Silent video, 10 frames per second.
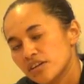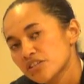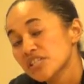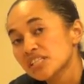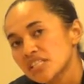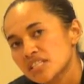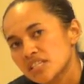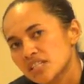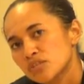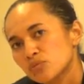her
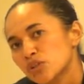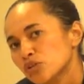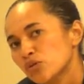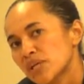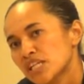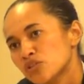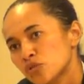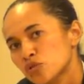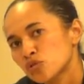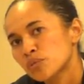sicknesses, we don't know what it's due
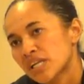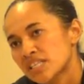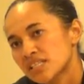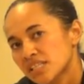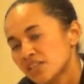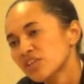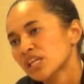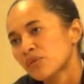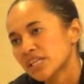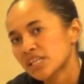to, but it's living
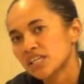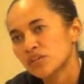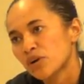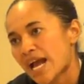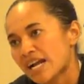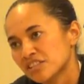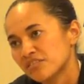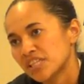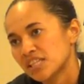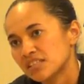in Waikiki, were
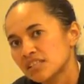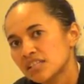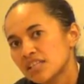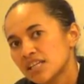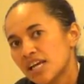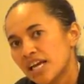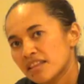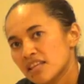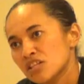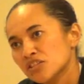activated. And
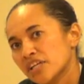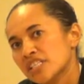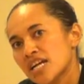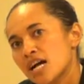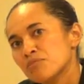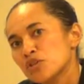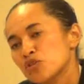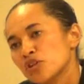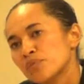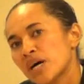things started to happen
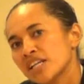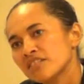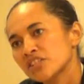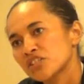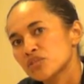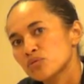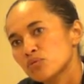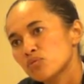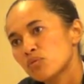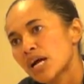to her body, which is
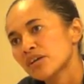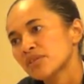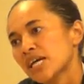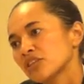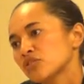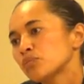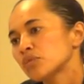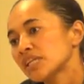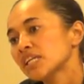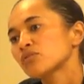why we had to
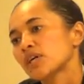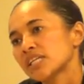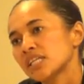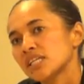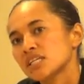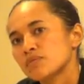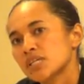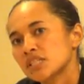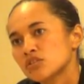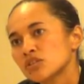leave Waikiki, is
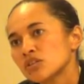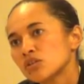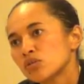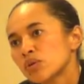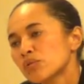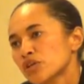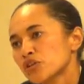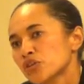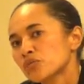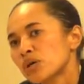because we weren't
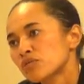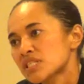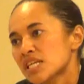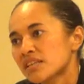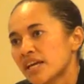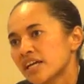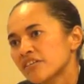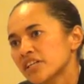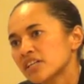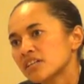sure what was in the
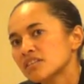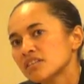area,